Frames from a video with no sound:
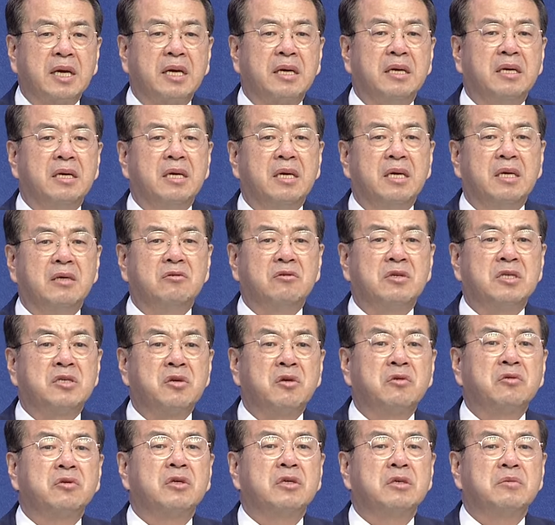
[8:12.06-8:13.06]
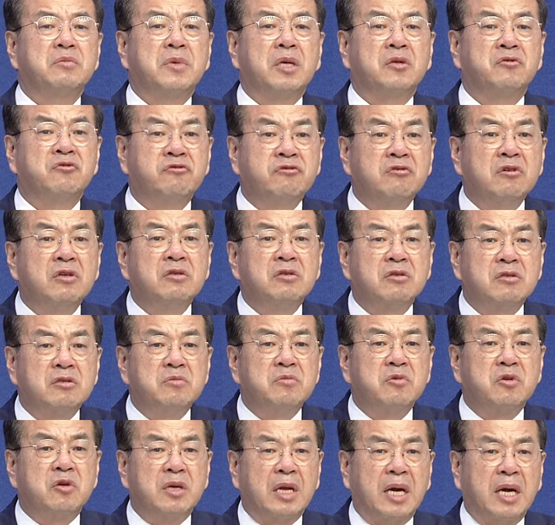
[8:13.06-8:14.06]
And this was not done
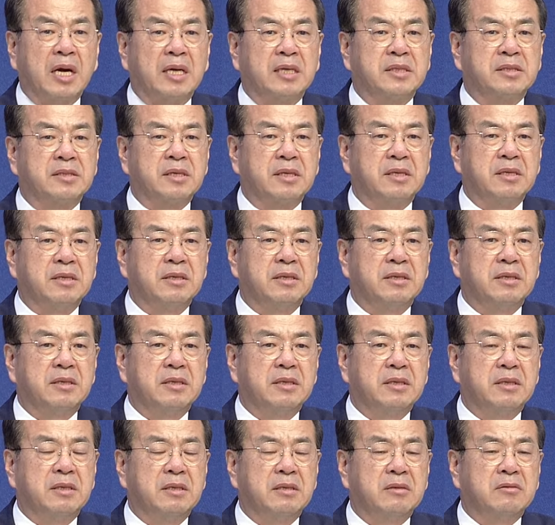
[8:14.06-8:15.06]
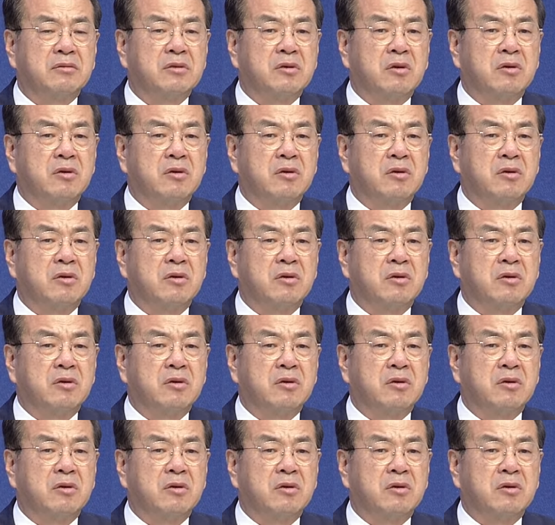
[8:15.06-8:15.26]
by the finances of the church,